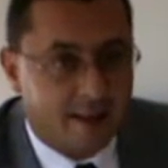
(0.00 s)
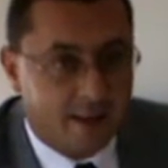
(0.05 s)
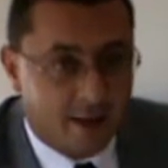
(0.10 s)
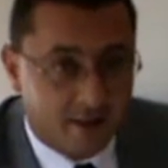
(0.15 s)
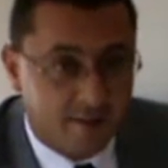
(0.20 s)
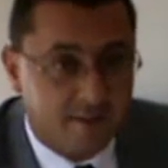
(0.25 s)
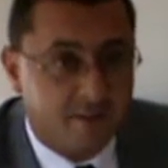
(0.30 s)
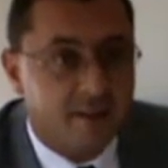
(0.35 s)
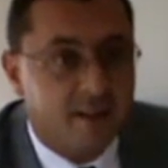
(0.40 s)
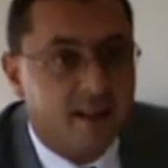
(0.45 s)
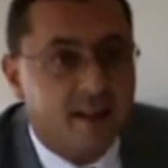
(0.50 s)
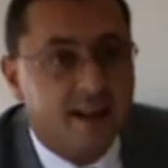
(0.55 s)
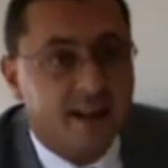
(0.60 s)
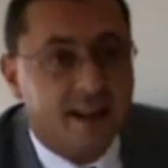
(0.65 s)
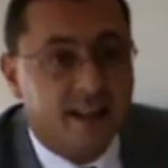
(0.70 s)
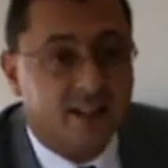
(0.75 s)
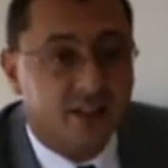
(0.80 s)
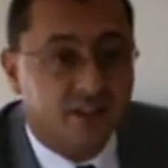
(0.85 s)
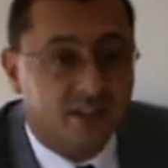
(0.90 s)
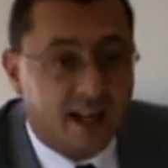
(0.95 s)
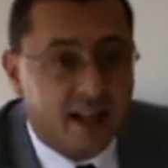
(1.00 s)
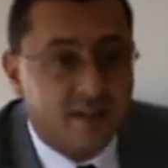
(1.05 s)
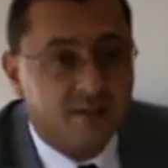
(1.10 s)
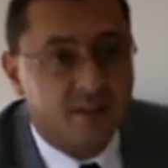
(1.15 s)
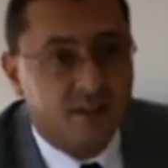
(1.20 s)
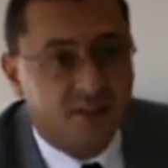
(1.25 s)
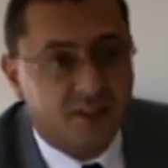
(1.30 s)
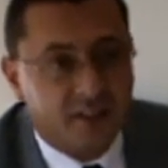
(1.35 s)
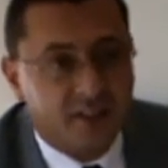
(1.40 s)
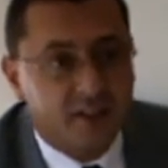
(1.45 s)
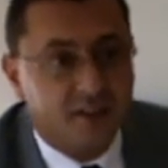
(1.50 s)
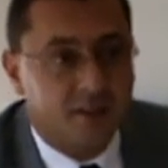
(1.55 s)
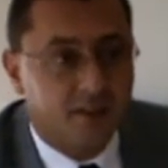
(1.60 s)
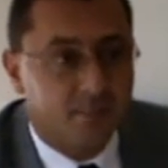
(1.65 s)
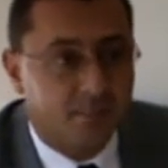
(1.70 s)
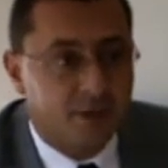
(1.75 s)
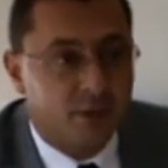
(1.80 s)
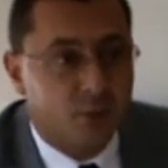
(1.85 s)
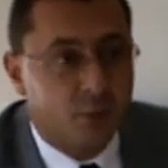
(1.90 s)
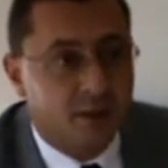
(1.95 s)
of and rivalry
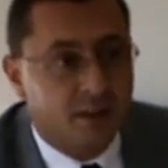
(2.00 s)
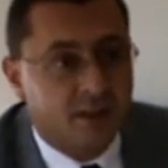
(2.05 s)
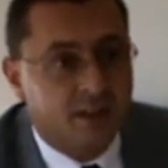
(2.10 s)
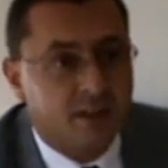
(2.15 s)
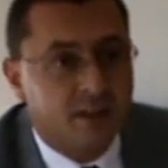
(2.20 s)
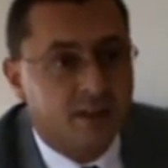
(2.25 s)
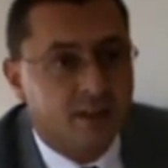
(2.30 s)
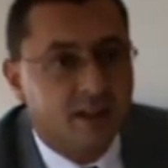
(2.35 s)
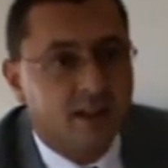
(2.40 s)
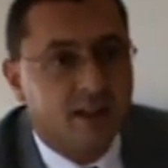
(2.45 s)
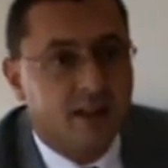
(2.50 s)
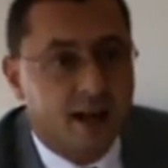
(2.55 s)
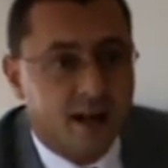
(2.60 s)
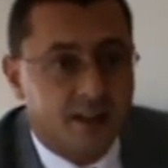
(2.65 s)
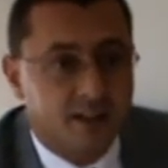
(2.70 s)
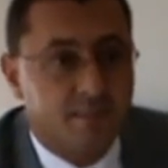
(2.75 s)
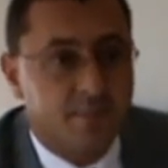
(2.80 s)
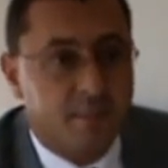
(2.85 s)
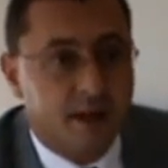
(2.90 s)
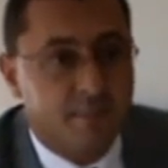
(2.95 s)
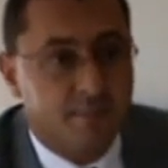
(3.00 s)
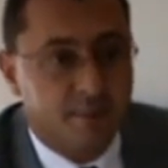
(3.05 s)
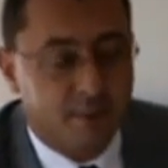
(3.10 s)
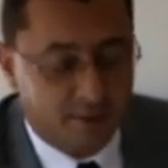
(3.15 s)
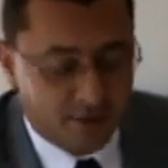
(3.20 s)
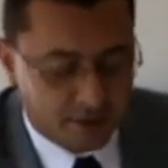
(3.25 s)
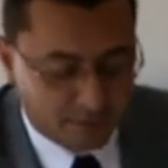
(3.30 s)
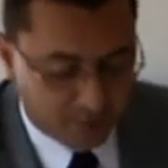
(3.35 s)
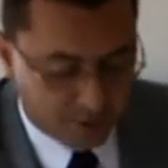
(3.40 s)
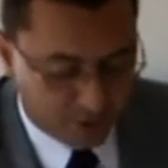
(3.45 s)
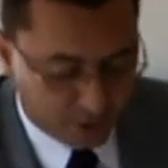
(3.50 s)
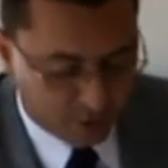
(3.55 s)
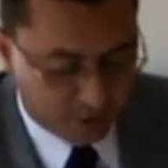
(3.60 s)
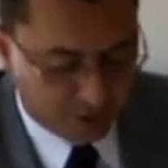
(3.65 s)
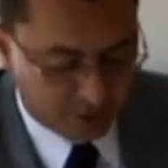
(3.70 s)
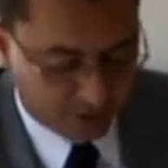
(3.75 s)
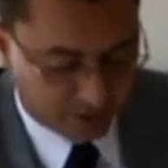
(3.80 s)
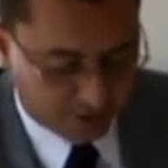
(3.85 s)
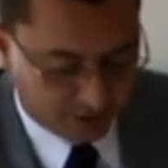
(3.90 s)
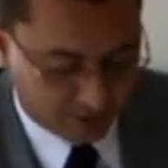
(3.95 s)
between other paper money
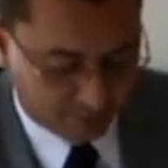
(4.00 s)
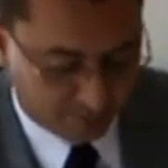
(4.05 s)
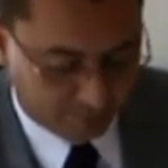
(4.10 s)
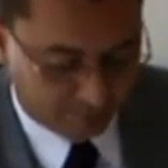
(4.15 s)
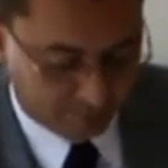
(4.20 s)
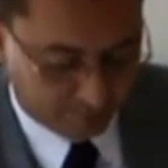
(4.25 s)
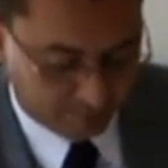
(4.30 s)
producers.